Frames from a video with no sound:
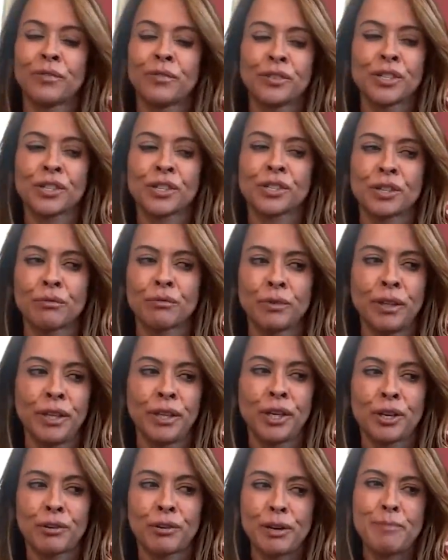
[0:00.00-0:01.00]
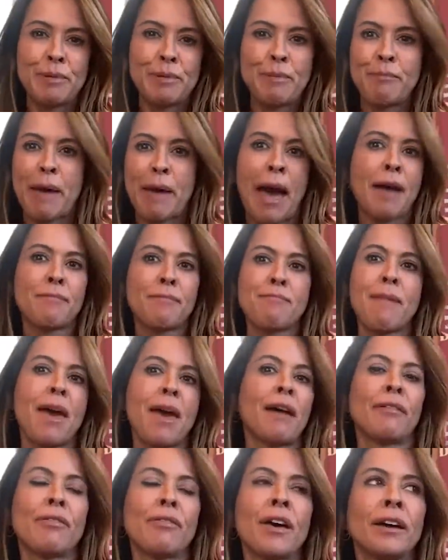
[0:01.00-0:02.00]
just a really creepy bad
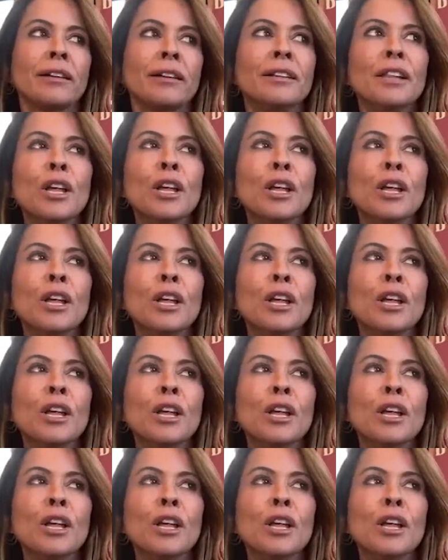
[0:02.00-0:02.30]
man that